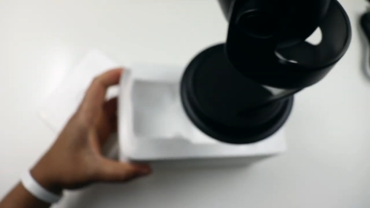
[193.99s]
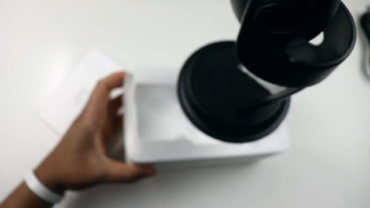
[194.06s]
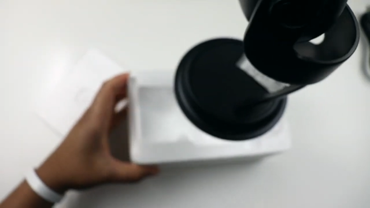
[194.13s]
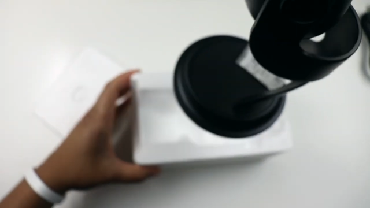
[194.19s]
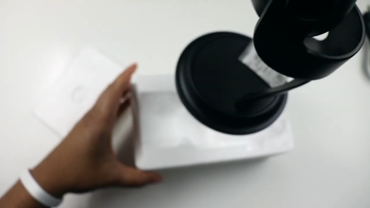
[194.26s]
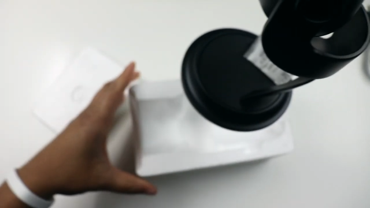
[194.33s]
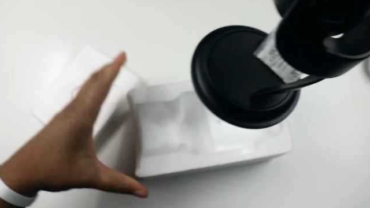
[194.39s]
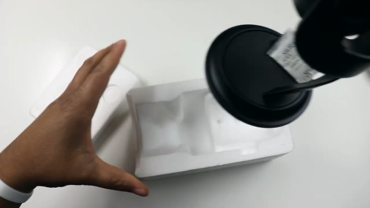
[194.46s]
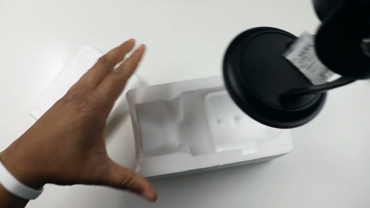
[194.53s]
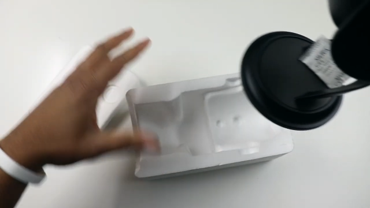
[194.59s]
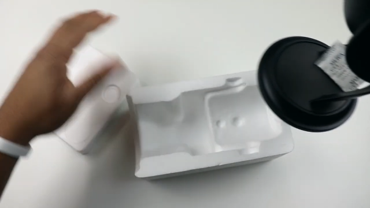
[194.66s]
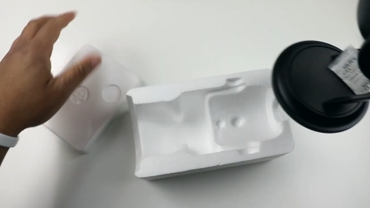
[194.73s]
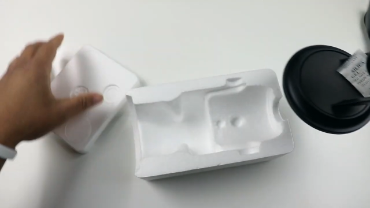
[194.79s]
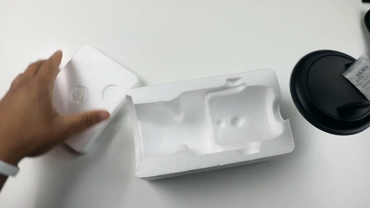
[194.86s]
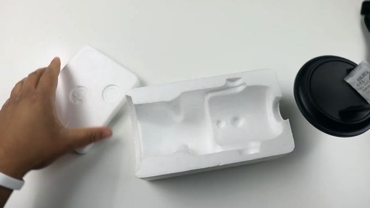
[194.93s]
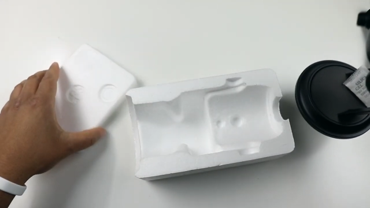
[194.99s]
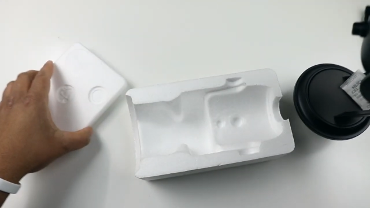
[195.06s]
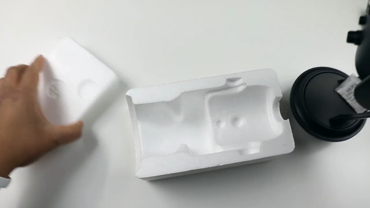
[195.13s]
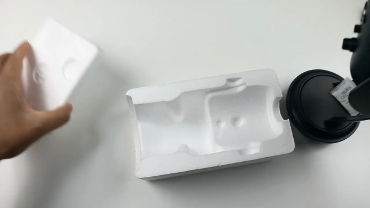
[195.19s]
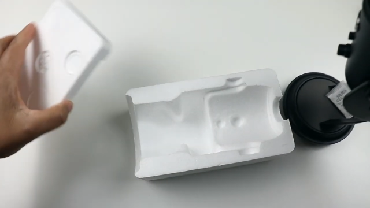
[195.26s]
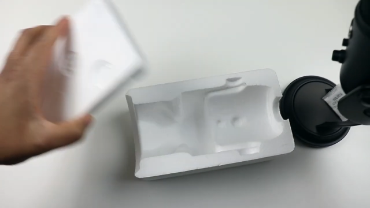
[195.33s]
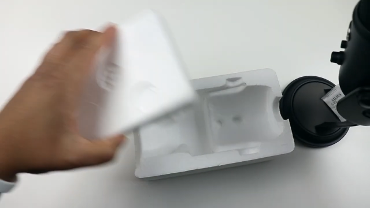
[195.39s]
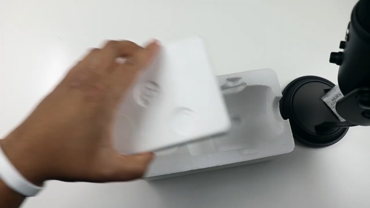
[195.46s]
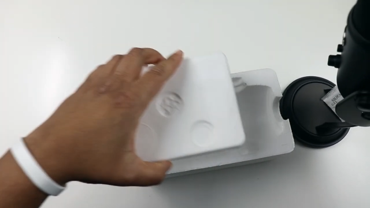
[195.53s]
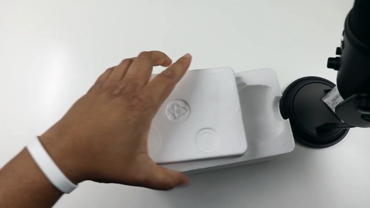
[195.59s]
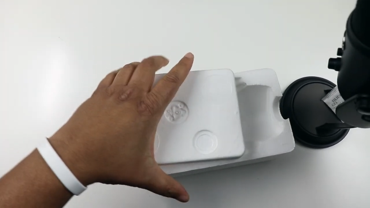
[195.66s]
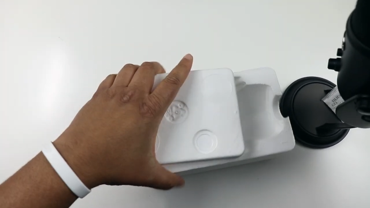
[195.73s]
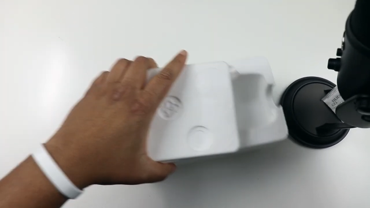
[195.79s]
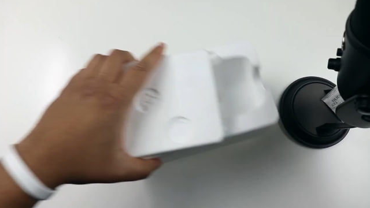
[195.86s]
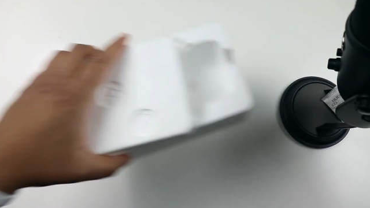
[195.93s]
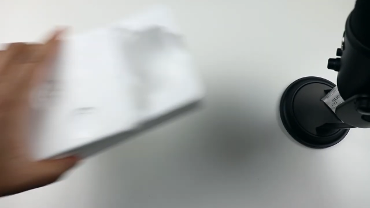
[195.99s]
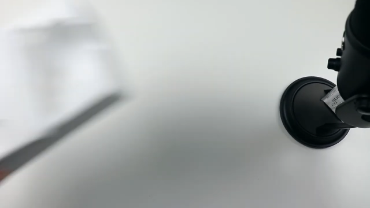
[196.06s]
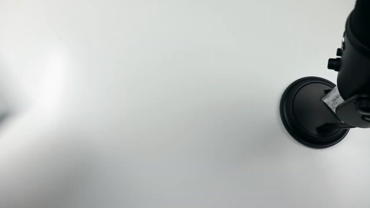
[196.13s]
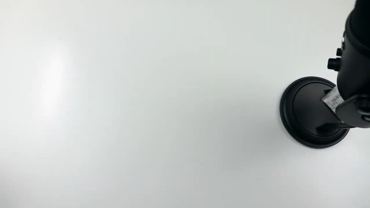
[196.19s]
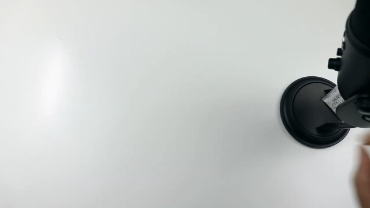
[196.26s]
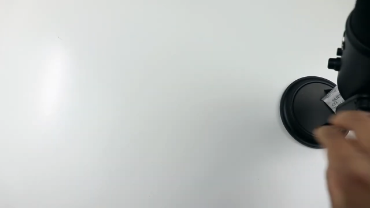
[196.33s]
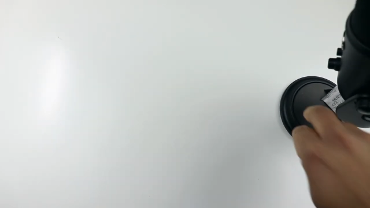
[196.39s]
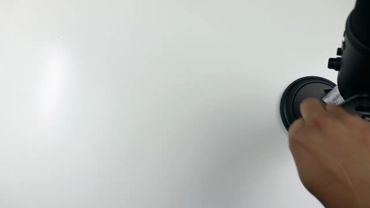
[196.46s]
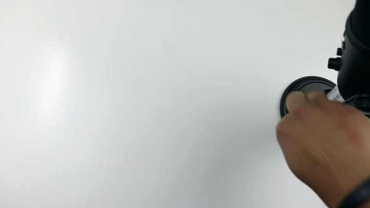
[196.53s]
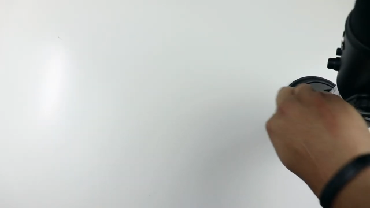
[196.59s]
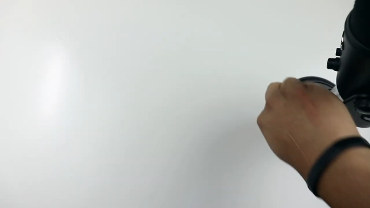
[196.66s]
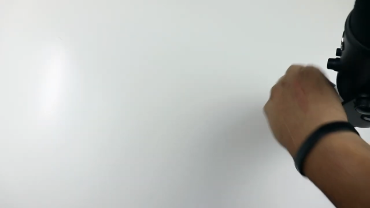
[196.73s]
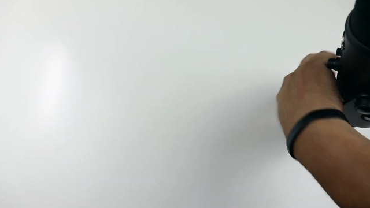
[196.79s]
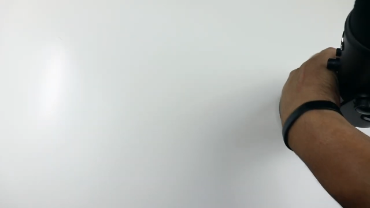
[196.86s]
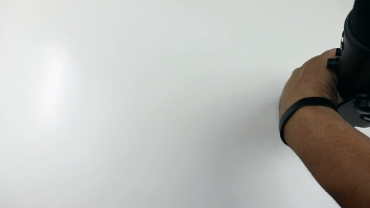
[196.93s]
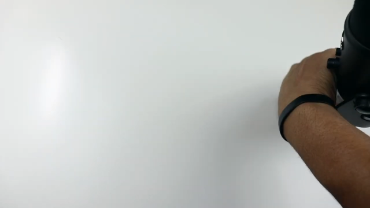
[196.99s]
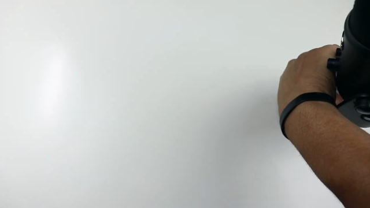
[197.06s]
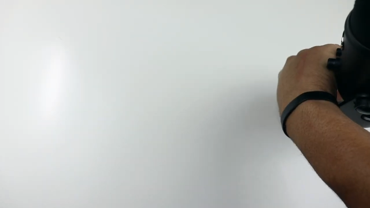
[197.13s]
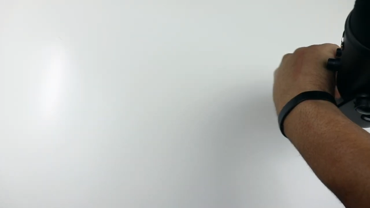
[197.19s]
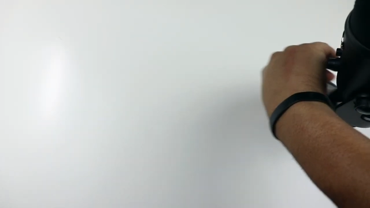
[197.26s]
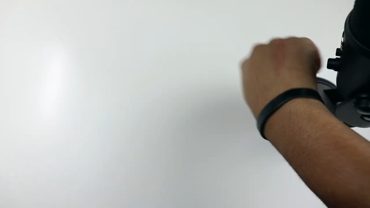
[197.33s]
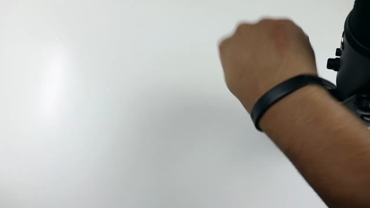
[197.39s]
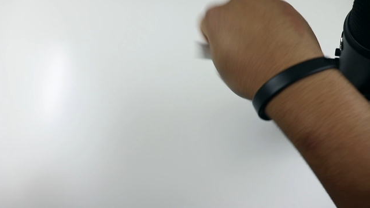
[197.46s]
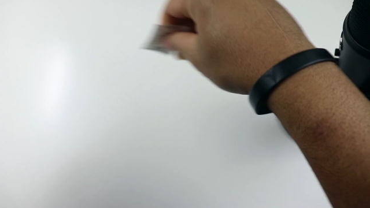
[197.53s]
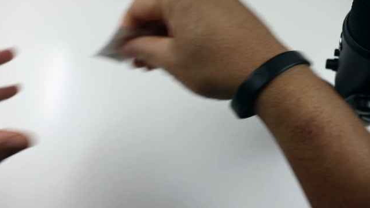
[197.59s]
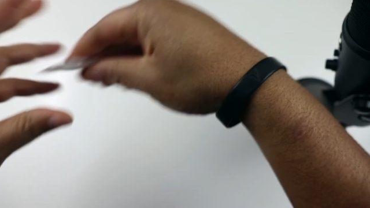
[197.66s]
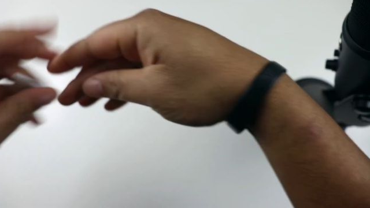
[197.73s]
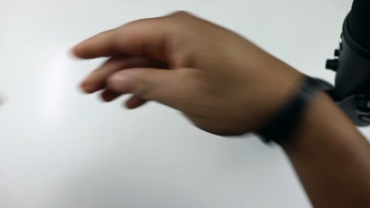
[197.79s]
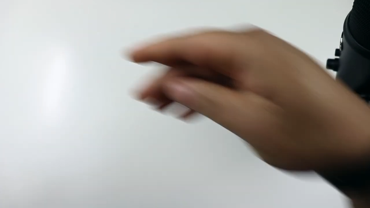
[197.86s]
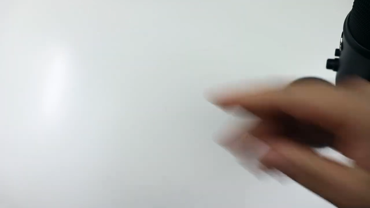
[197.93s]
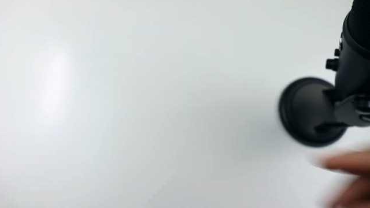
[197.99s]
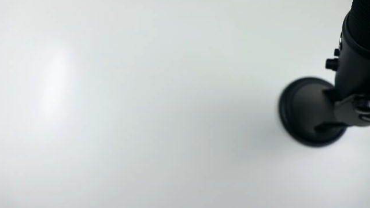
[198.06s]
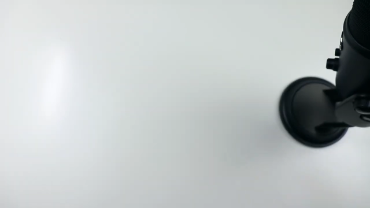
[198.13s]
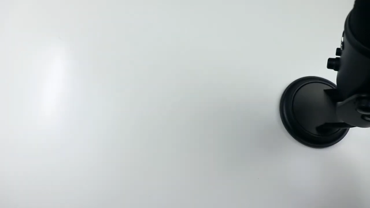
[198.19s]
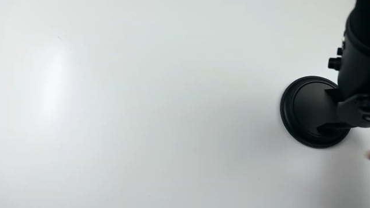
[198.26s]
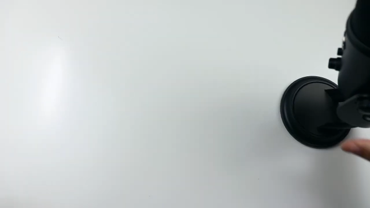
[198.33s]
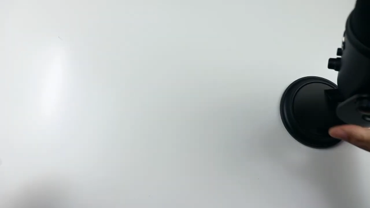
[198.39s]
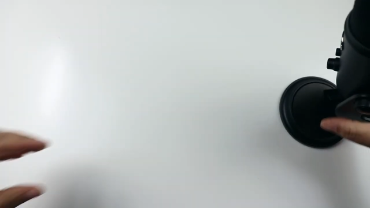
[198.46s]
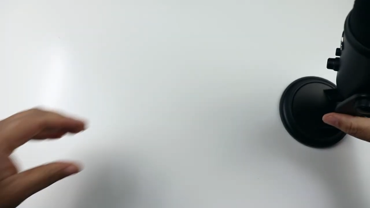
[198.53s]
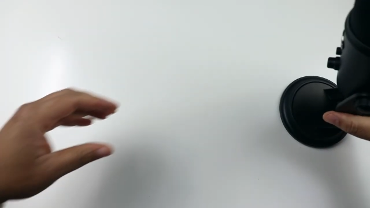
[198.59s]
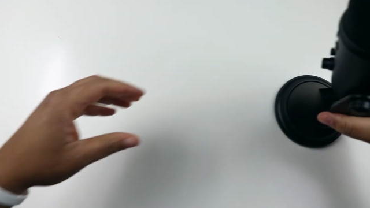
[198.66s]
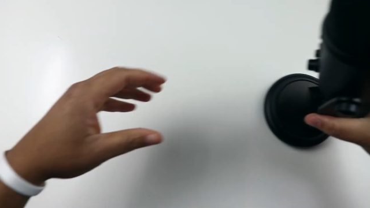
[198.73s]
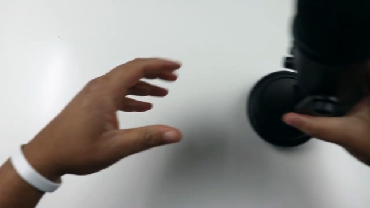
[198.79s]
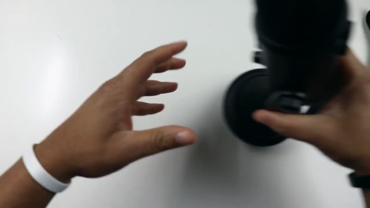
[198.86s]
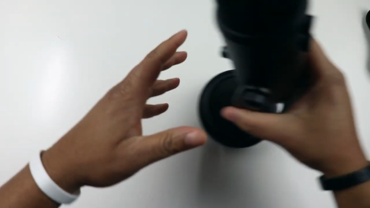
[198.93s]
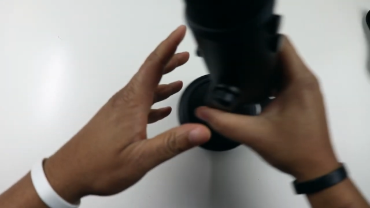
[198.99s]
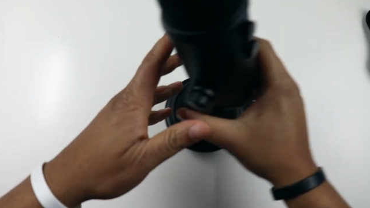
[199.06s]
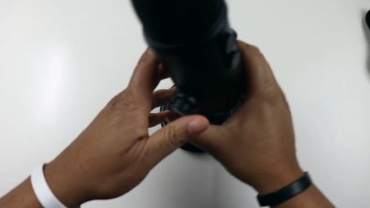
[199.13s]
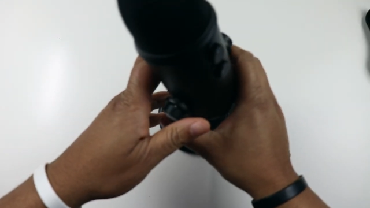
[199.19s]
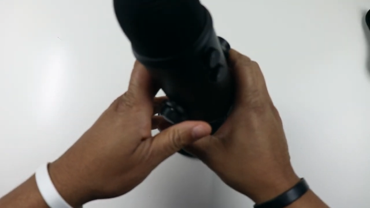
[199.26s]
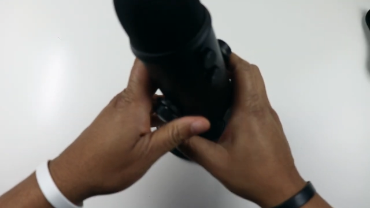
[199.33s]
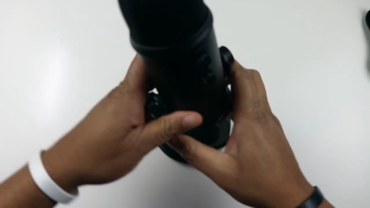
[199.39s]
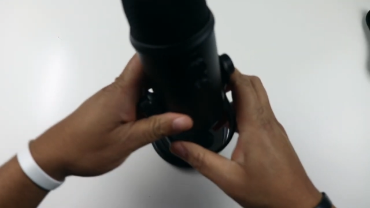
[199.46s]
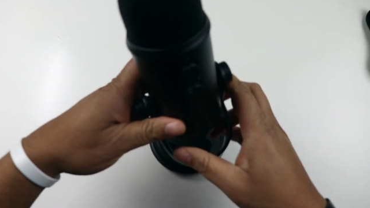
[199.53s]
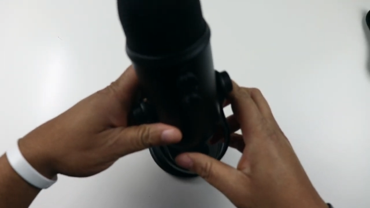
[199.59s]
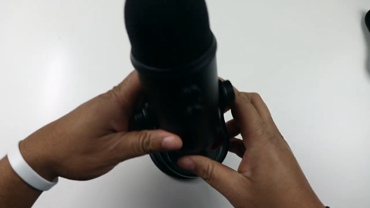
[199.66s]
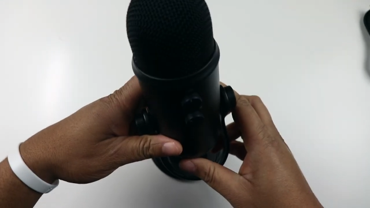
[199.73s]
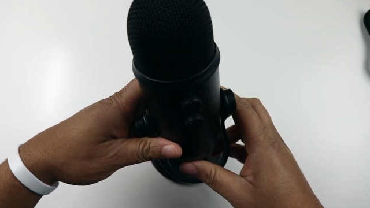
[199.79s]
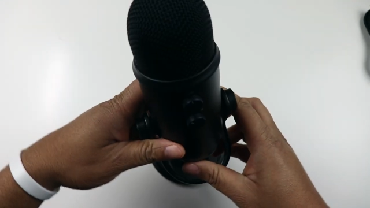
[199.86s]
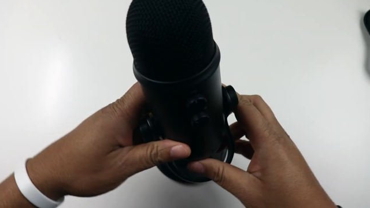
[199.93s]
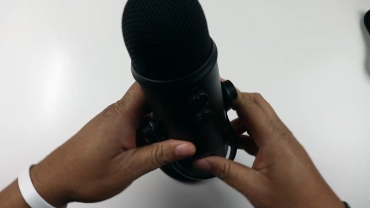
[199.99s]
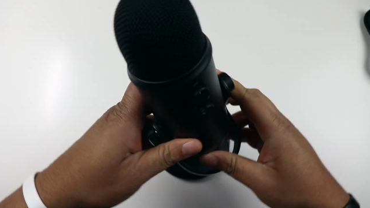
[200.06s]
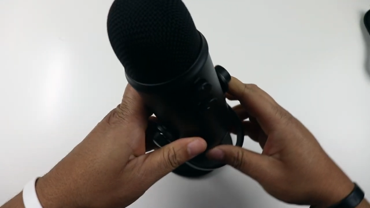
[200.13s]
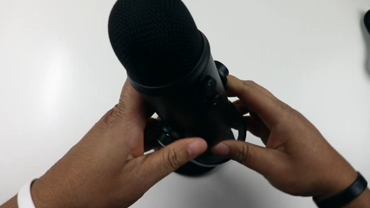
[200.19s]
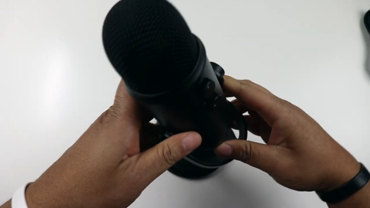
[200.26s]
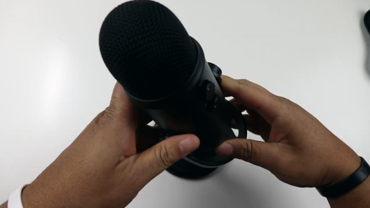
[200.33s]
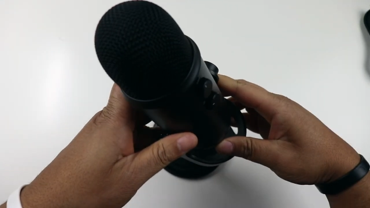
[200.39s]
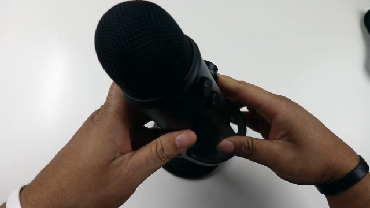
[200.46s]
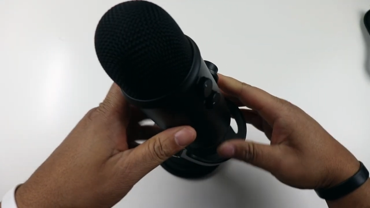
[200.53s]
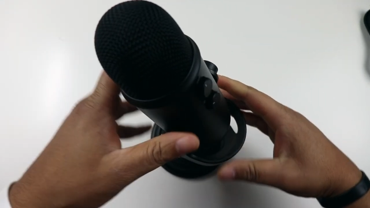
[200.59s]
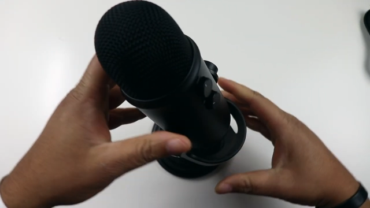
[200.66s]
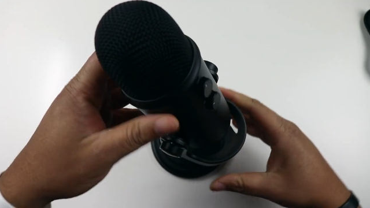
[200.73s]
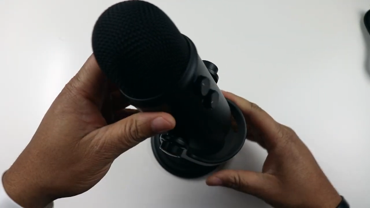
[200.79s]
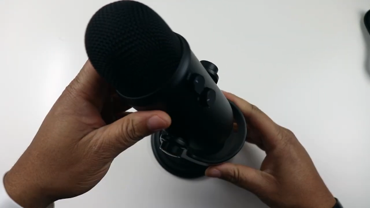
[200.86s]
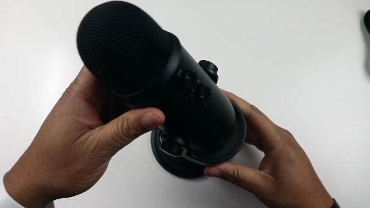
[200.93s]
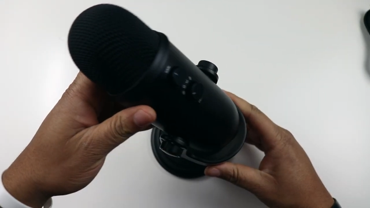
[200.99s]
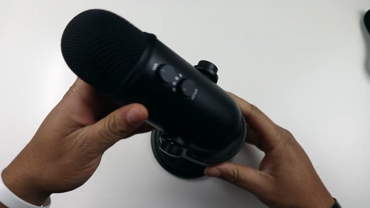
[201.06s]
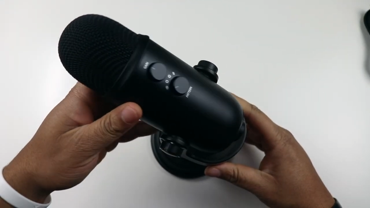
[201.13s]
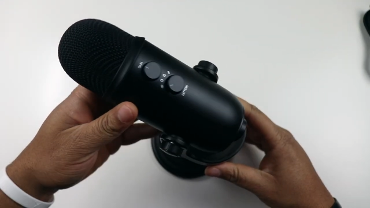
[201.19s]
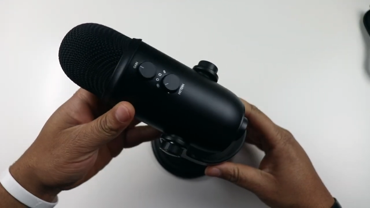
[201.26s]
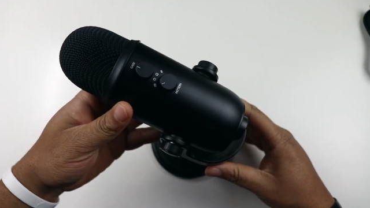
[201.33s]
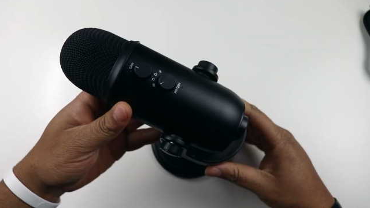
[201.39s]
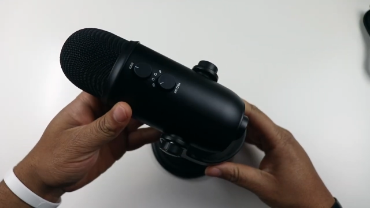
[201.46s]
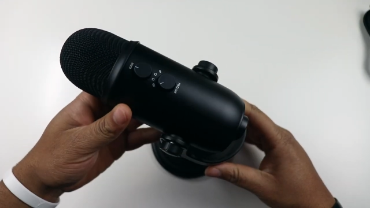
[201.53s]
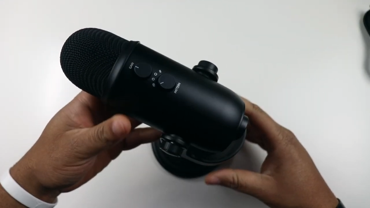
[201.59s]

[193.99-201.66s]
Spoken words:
No face is visible, so there are no lips to read.